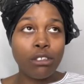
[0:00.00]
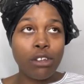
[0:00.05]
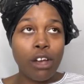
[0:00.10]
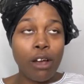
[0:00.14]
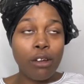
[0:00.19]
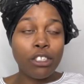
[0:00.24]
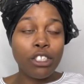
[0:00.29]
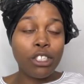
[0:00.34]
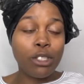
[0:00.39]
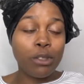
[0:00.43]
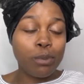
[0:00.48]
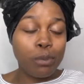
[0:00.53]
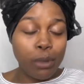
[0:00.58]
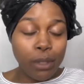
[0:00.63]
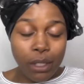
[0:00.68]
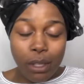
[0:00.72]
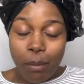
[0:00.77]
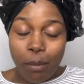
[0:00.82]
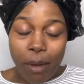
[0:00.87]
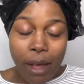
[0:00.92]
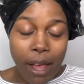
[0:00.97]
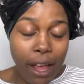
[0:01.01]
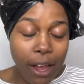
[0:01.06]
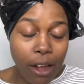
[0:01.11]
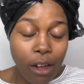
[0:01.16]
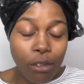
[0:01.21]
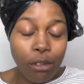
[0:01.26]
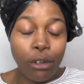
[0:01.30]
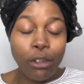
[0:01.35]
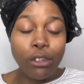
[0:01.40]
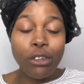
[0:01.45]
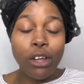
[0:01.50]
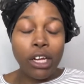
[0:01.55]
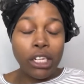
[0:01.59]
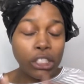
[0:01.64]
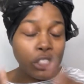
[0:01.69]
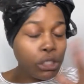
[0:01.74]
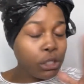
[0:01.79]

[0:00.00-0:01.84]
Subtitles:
so I'll just put the bag on there so I can